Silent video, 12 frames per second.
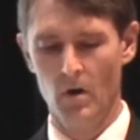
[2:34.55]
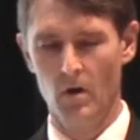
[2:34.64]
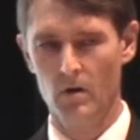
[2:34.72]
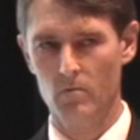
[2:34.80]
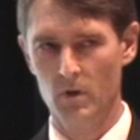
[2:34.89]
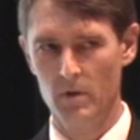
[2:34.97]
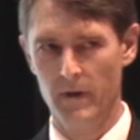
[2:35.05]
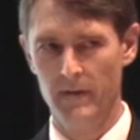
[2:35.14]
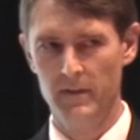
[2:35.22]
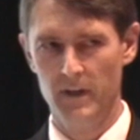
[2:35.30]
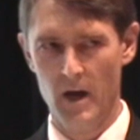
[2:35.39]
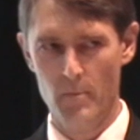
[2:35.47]
Or what
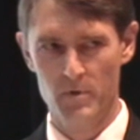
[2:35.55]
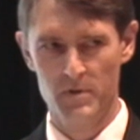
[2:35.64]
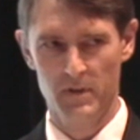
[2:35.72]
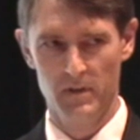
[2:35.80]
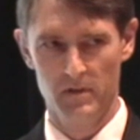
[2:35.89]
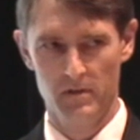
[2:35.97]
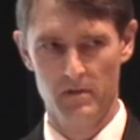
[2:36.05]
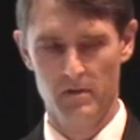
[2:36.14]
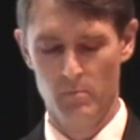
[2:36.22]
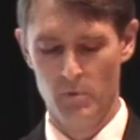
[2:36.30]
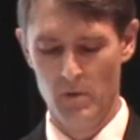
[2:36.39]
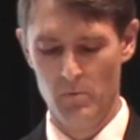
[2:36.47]
about the opposite?
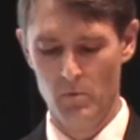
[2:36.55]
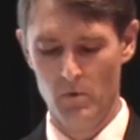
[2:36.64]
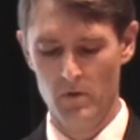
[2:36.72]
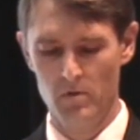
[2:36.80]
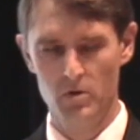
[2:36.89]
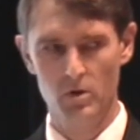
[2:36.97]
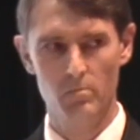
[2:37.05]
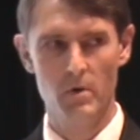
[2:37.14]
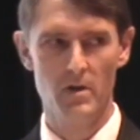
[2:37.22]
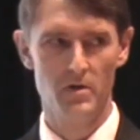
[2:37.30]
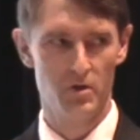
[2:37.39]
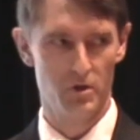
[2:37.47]
The people with too
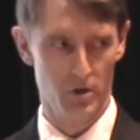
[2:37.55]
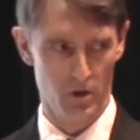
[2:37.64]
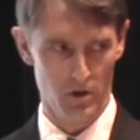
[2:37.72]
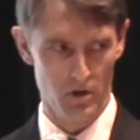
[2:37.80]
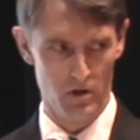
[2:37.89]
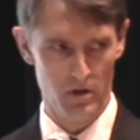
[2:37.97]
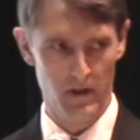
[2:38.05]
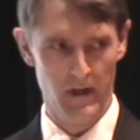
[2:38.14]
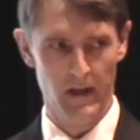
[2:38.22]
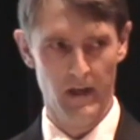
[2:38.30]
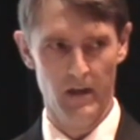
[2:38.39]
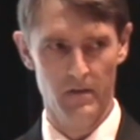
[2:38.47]
much sugar,
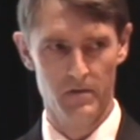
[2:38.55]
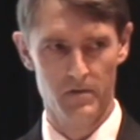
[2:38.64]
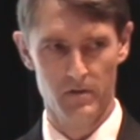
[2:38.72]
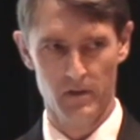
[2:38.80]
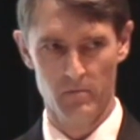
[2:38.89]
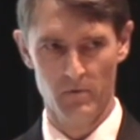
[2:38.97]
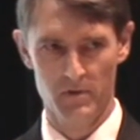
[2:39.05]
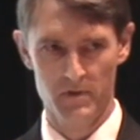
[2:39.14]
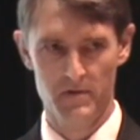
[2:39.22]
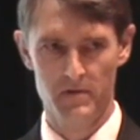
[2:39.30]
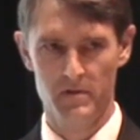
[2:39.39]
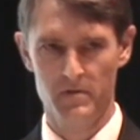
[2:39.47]
insulin
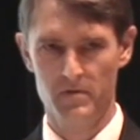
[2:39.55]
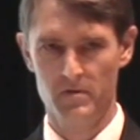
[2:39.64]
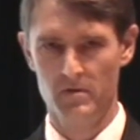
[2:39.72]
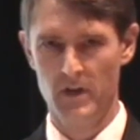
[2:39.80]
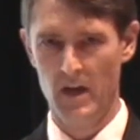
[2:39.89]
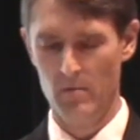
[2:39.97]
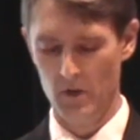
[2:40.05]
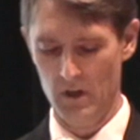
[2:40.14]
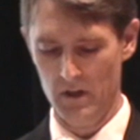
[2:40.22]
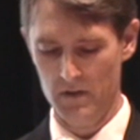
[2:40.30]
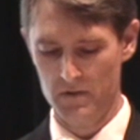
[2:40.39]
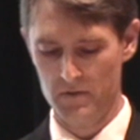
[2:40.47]
resistance, or
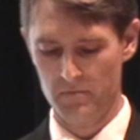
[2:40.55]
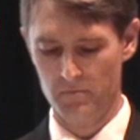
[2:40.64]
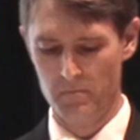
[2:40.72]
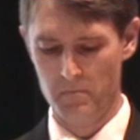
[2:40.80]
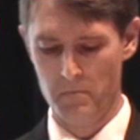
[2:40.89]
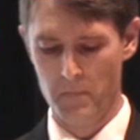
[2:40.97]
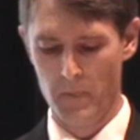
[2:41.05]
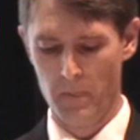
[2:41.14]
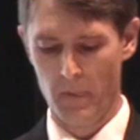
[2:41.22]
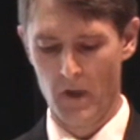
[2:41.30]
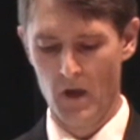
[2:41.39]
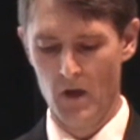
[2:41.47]
diabetes.
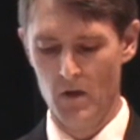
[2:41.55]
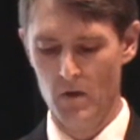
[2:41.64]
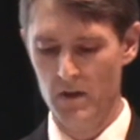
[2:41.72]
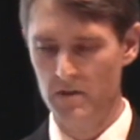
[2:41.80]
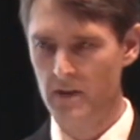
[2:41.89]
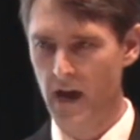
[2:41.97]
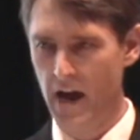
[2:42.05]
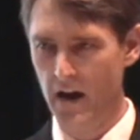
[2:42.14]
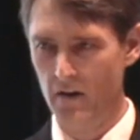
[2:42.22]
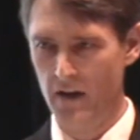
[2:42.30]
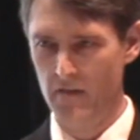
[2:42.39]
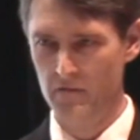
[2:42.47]
You get
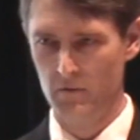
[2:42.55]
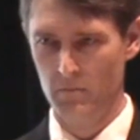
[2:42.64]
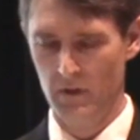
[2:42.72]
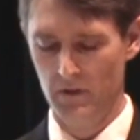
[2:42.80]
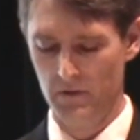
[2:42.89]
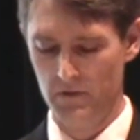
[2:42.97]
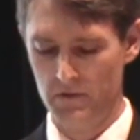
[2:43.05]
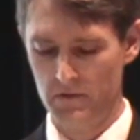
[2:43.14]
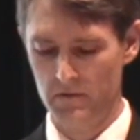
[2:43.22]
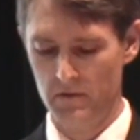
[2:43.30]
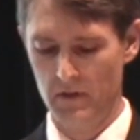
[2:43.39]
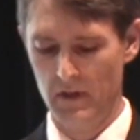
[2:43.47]
tired after meals,
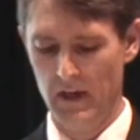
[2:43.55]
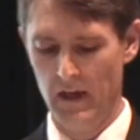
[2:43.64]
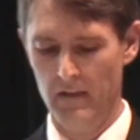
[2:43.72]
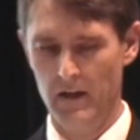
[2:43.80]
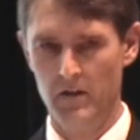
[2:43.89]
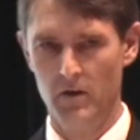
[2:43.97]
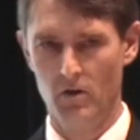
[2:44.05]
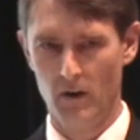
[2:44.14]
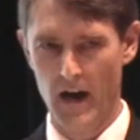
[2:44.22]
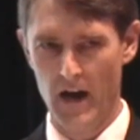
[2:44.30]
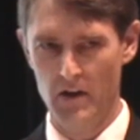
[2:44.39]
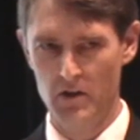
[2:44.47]
and then you
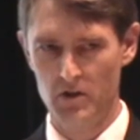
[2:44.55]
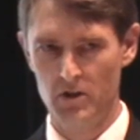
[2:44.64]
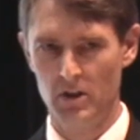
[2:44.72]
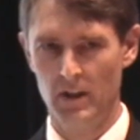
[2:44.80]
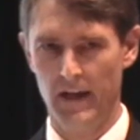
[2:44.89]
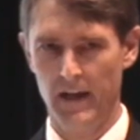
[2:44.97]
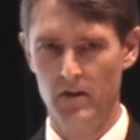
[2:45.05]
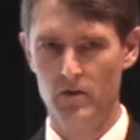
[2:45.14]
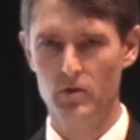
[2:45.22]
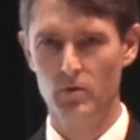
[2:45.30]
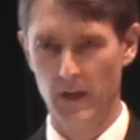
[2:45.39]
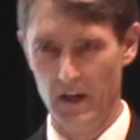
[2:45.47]
crash, like
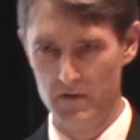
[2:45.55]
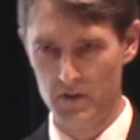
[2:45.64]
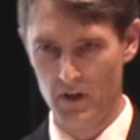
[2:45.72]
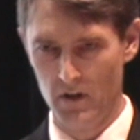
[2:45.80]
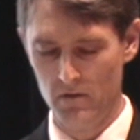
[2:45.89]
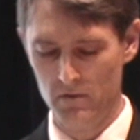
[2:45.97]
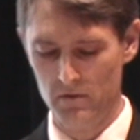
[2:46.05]
2 days ago.